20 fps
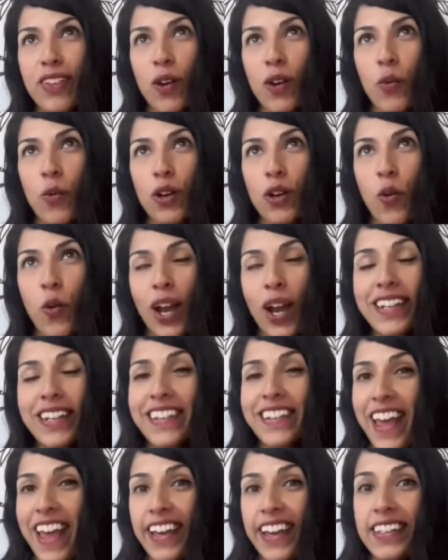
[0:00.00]
were quite
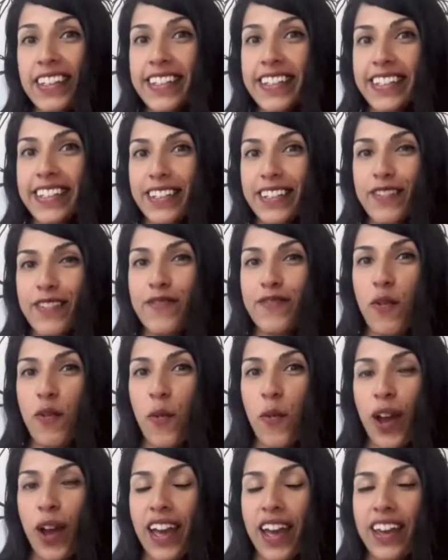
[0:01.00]
negative
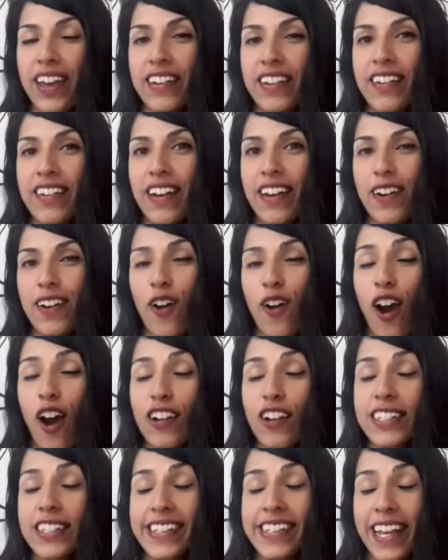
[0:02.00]
when
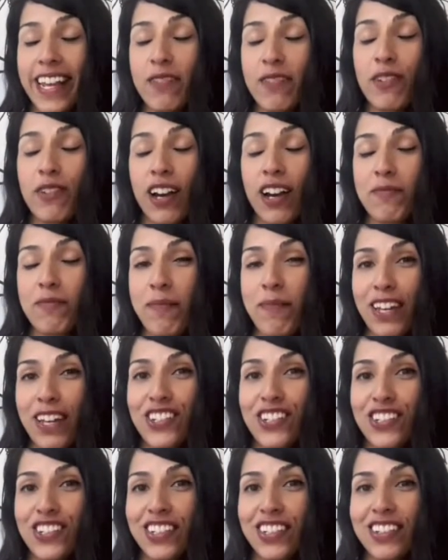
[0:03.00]
Kari's name got
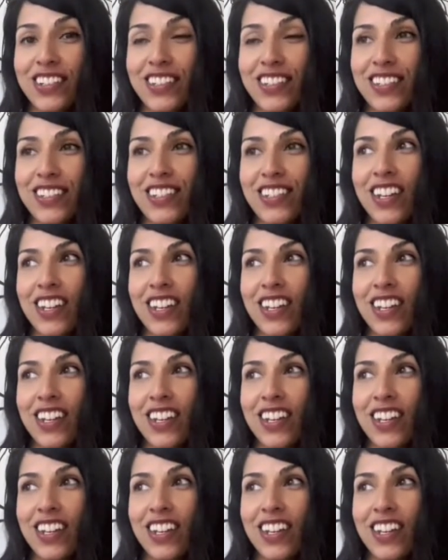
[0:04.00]
mentioned.